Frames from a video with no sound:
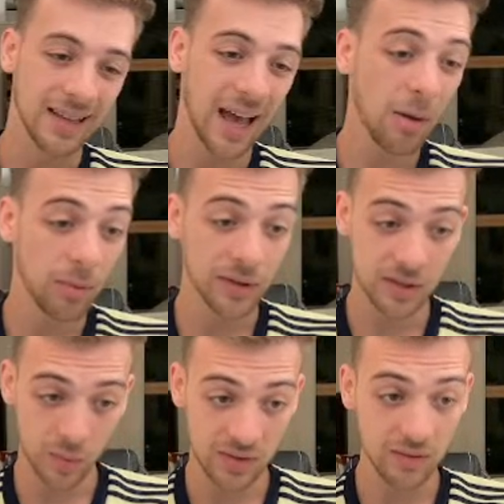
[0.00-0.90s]
the
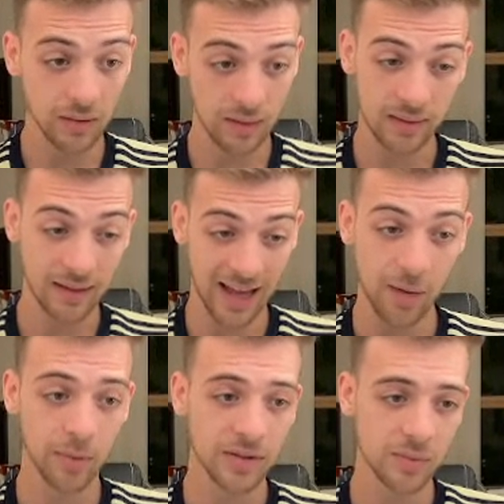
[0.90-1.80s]
Cowboys
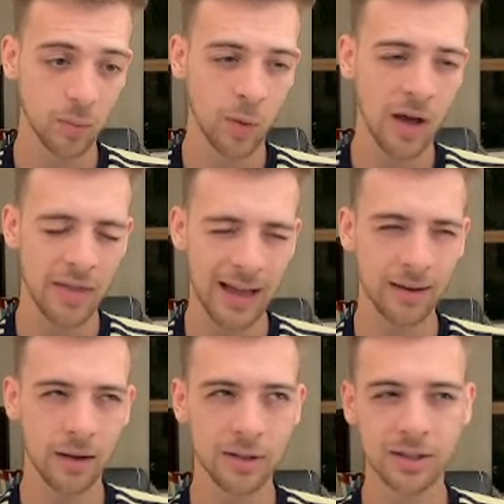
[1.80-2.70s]
were that
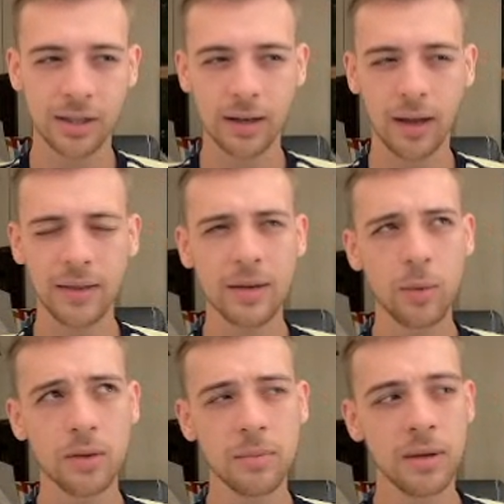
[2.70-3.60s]
last year. I think,
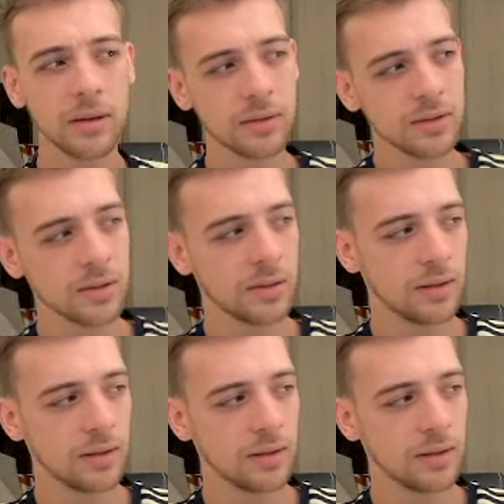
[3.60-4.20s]
well, the Bills